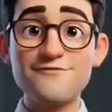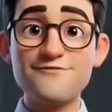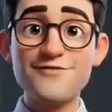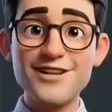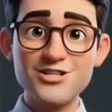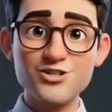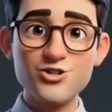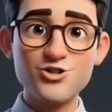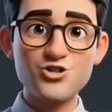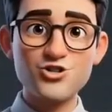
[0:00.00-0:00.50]

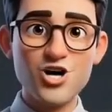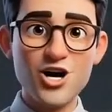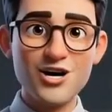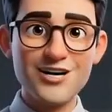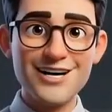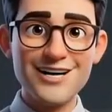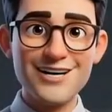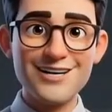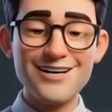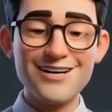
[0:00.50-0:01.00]
Fix your
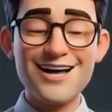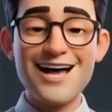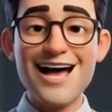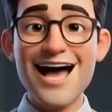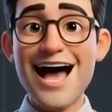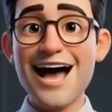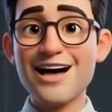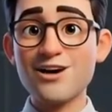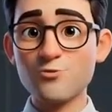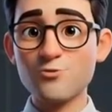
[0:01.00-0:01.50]
chunking,
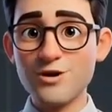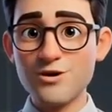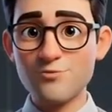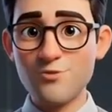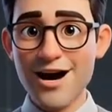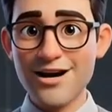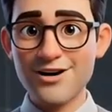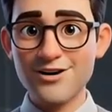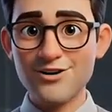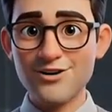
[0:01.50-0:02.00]
add a
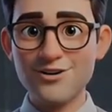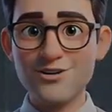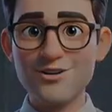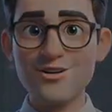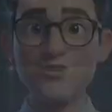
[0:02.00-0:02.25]
reranker,